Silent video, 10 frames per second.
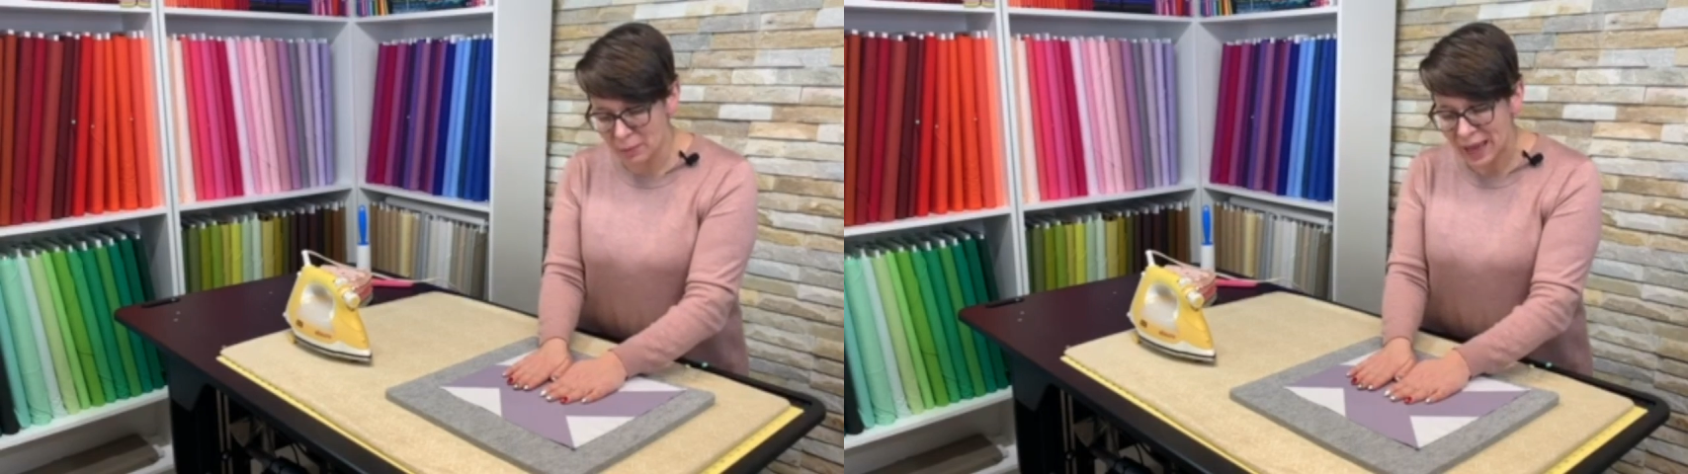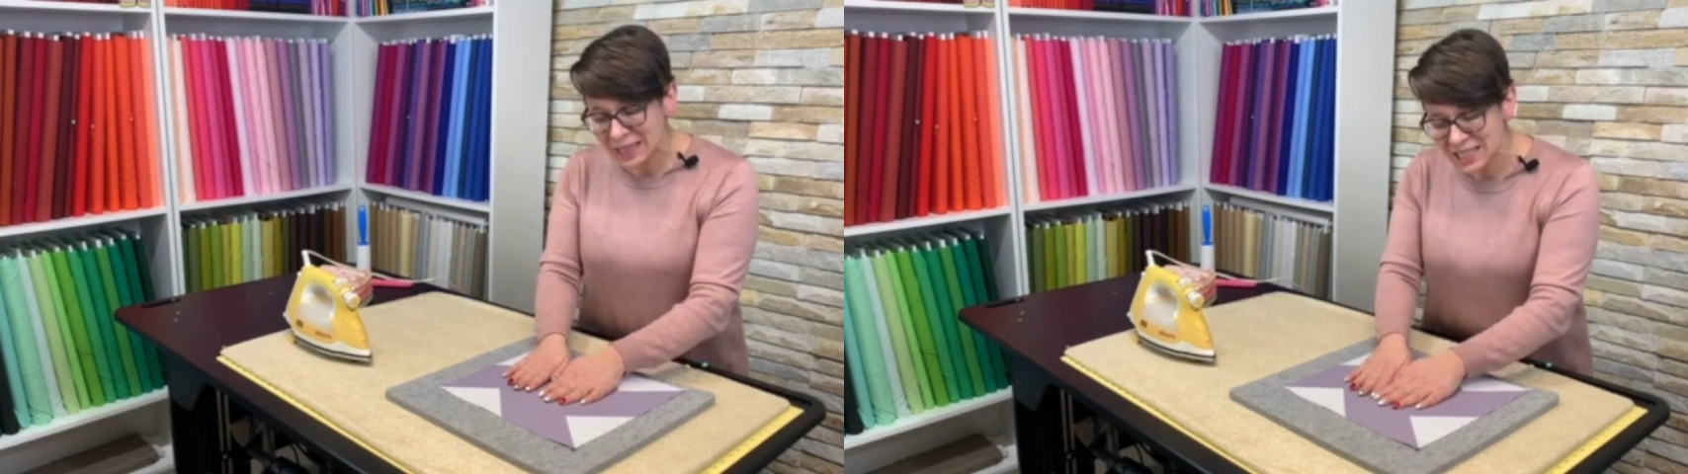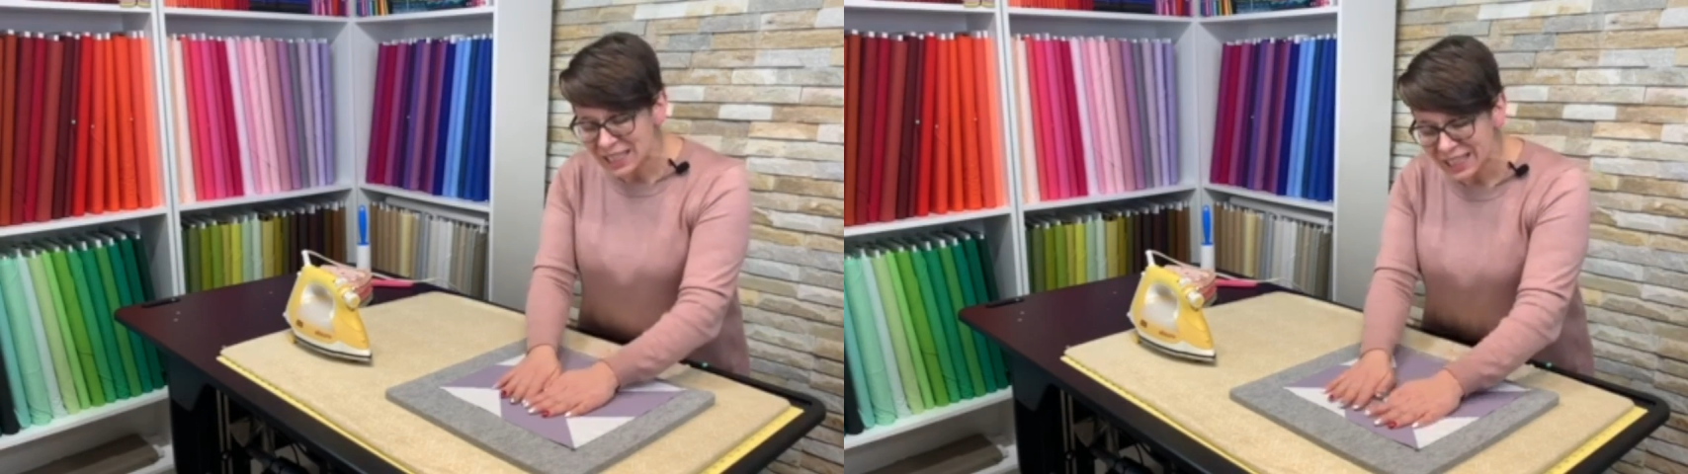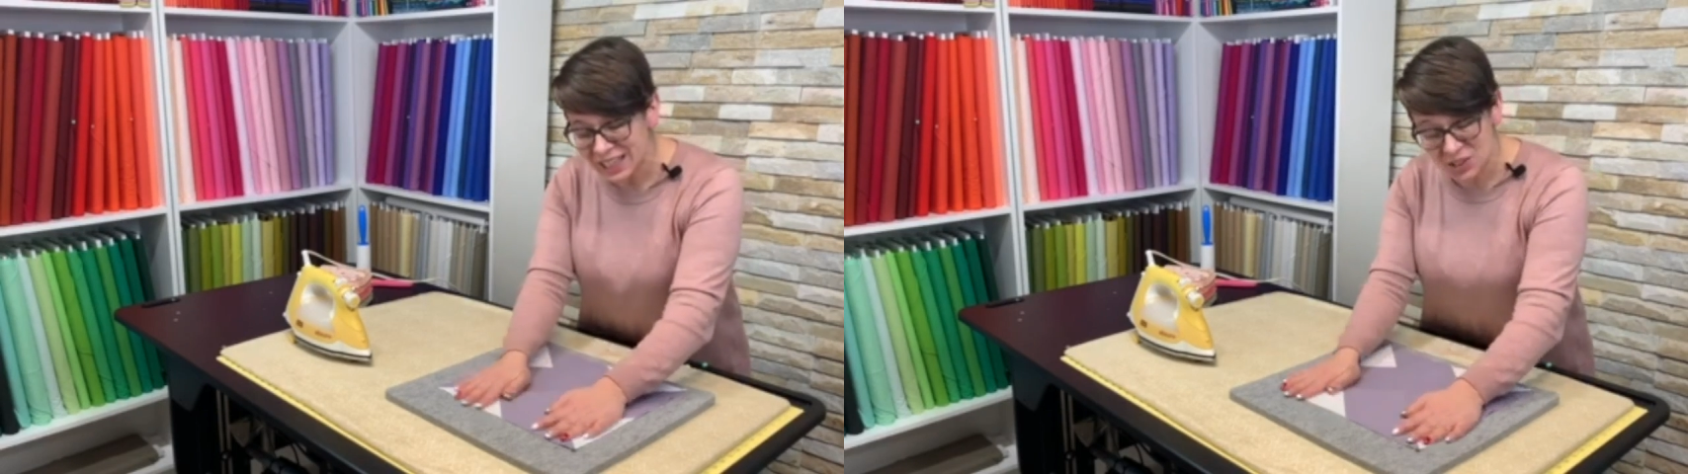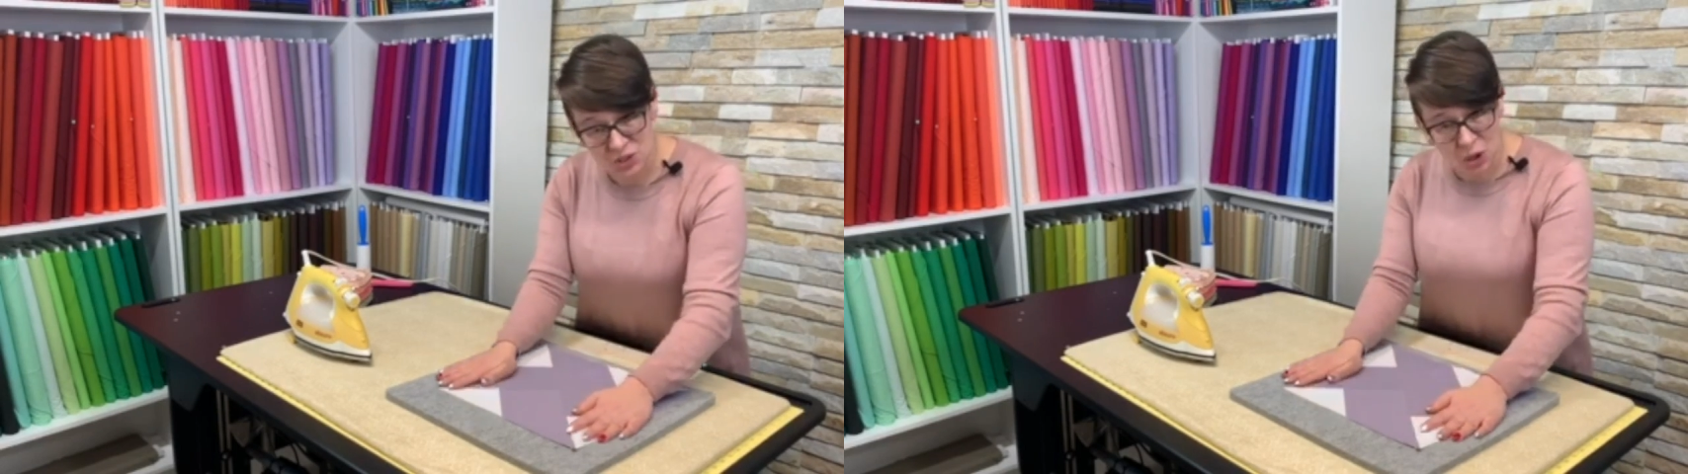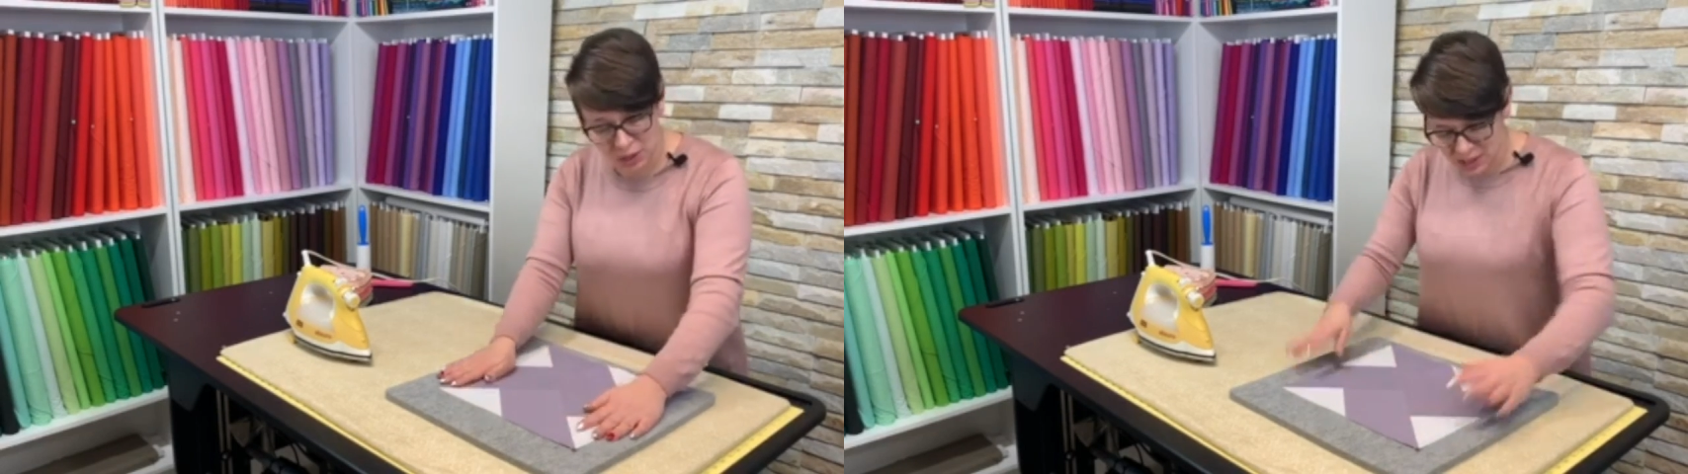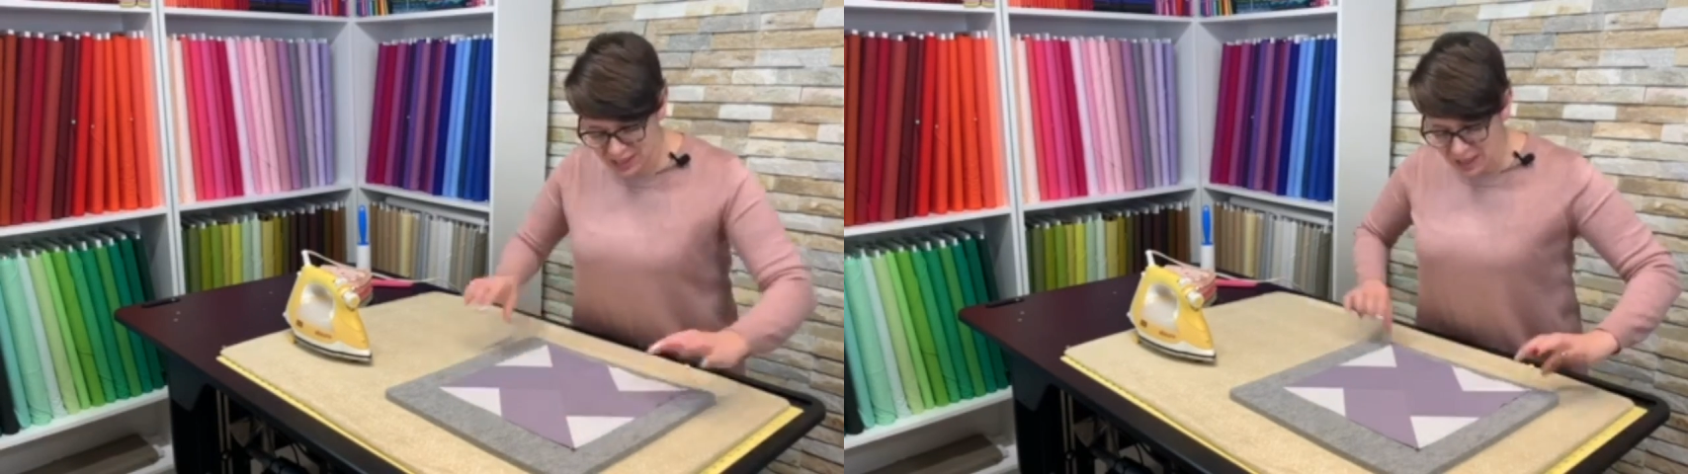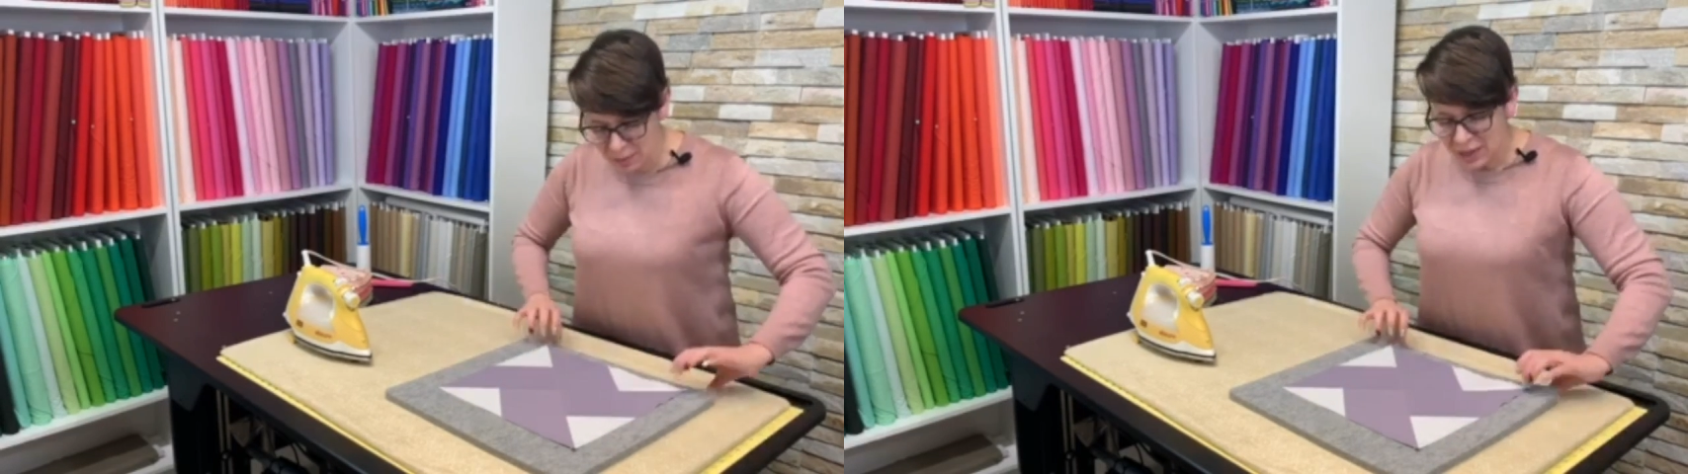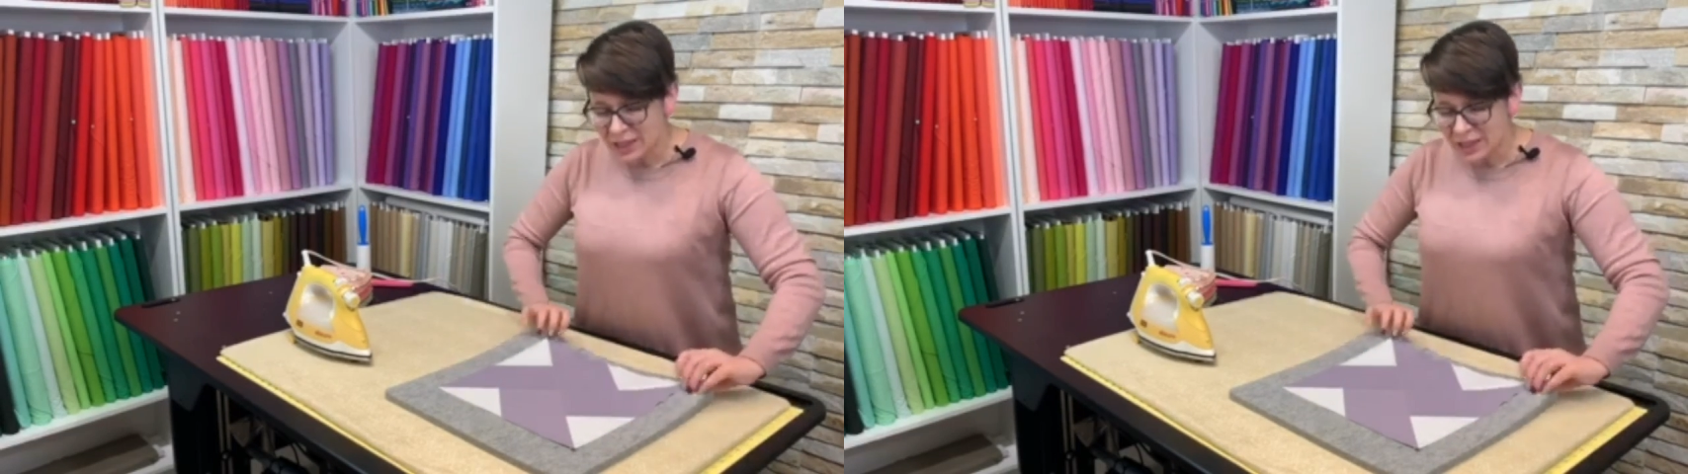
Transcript: mat, it is non-slip.